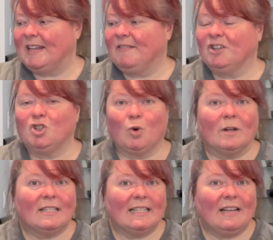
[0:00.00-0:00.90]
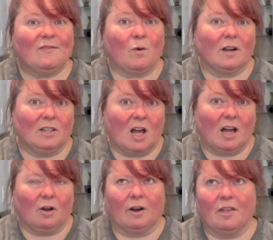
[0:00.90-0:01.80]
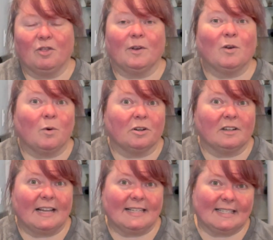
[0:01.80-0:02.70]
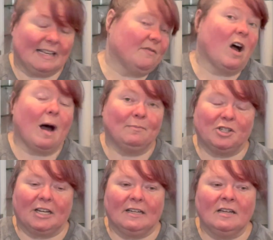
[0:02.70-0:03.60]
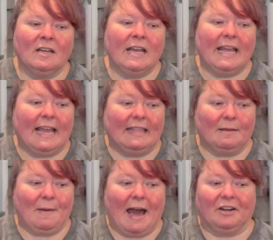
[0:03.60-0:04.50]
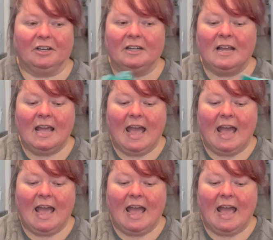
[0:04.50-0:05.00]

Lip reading: They have a short sleeve or a long or a 3/4 length sleeve option in the pattern.